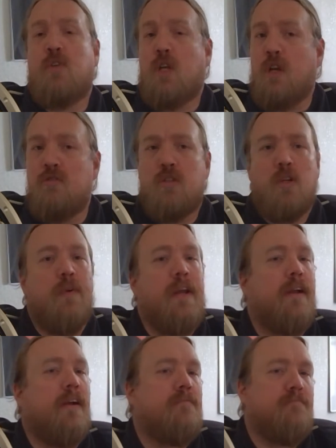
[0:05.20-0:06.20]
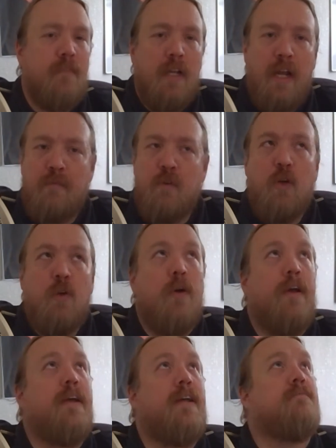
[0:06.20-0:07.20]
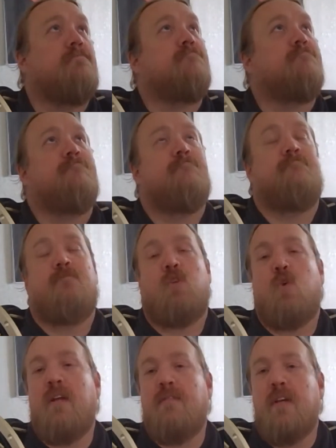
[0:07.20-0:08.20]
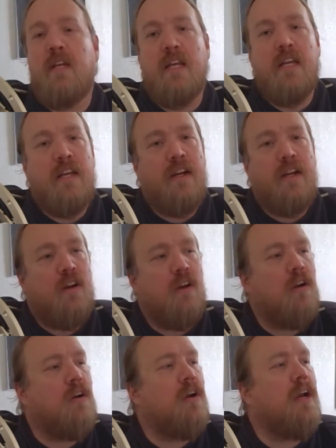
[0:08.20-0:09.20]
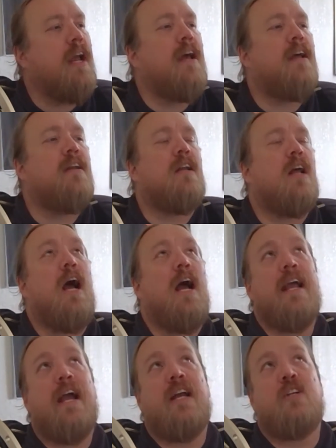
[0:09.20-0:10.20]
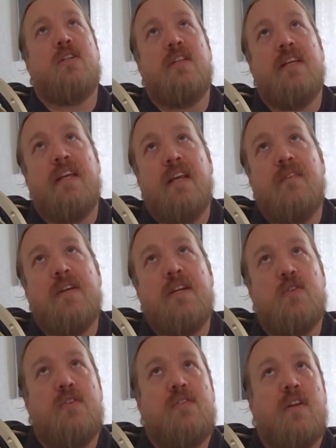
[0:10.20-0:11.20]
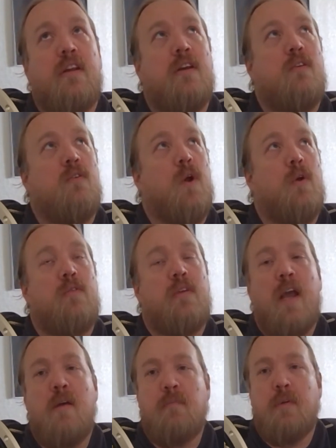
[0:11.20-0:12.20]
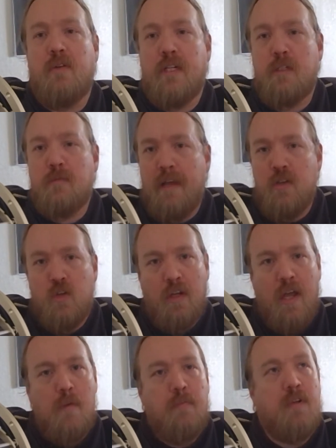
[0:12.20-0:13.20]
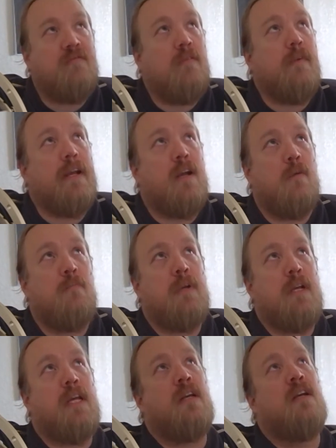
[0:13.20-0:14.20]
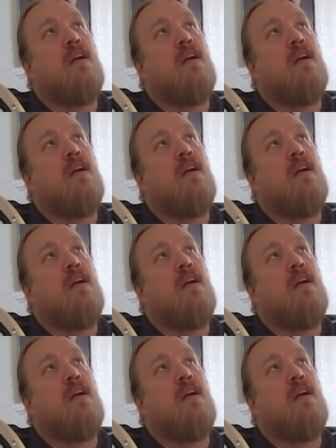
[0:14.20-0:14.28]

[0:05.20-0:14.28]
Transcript: Costa Rica and I'm yeah. doing 20 million a year and I actually am interested in growth capital or expansion capital for my company,